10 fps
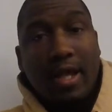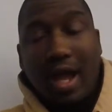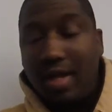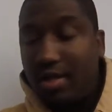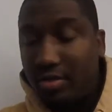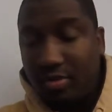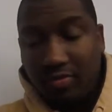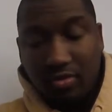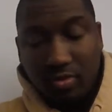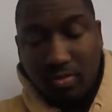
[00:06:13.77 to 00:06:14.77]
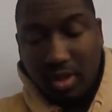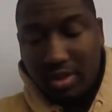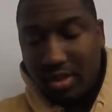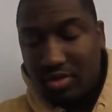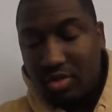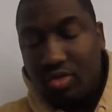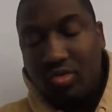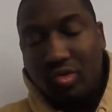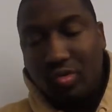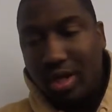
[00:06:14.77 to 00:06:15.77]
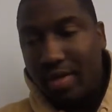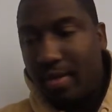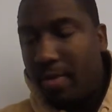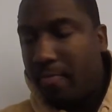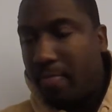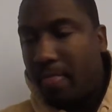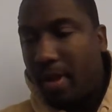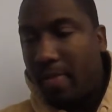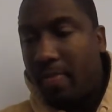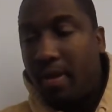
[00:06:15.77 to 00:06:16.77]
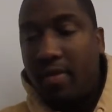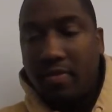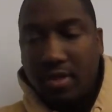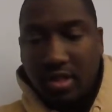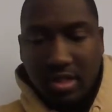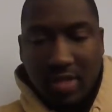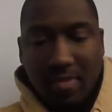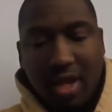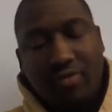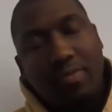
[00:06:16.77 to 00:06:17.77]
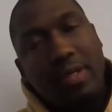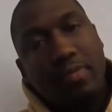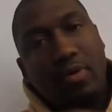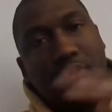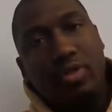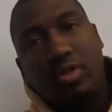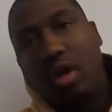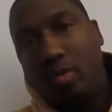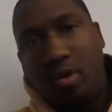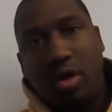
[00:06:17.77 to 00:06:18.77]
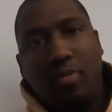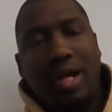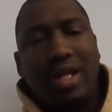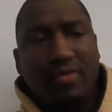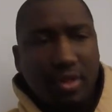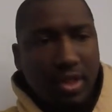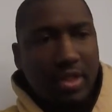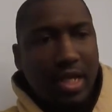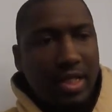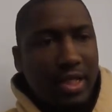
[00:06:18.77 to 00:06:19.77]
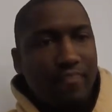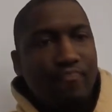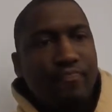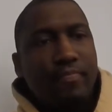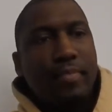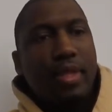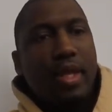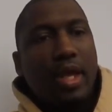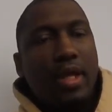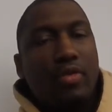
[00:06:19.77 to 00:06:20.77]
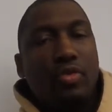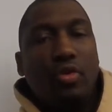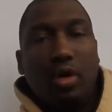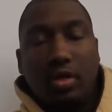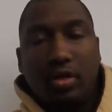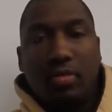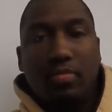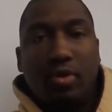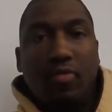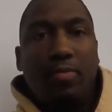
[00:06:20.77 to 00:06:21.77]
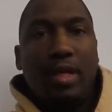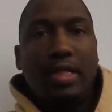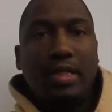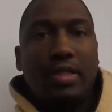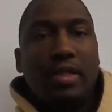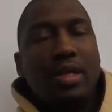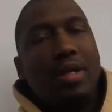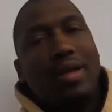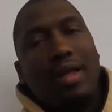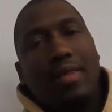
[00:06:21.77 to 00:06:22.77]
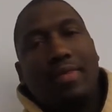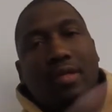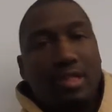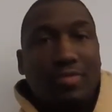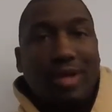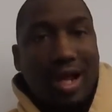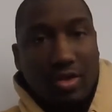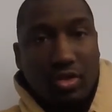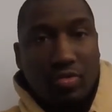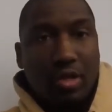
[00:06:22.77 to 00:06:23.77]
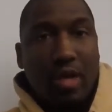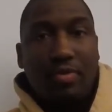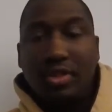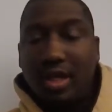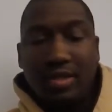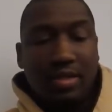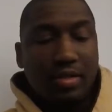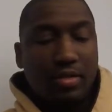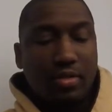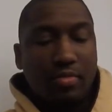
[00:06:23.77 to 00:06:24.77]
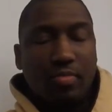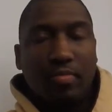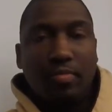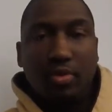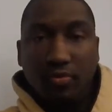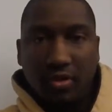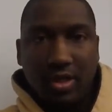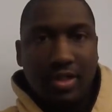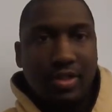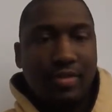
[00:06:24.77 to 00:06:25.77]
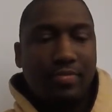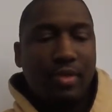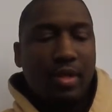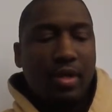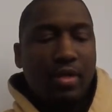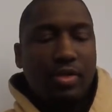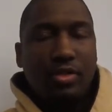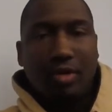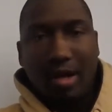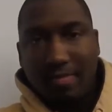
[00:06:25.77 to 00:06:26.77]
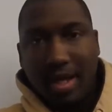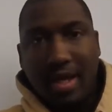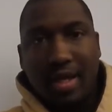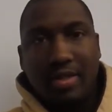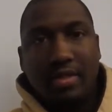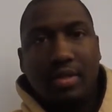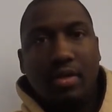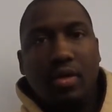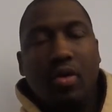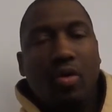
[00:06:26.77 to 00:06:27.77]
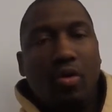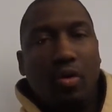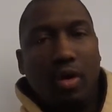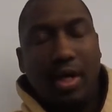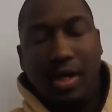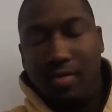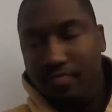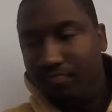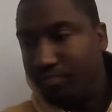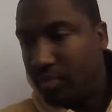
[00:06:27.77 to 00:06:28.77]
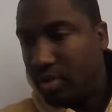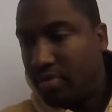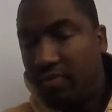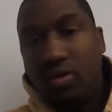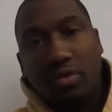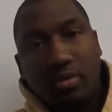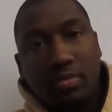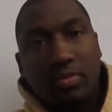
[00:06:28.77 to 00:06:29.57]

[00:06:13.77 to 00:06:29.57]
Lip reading: I hit the rivers with bucktails and do great. Another thing that they match for people on the saltwater, when I lived in Connecticut and New York, both places, this is what I used when I was chasing bluefish, striped bass, or fluke.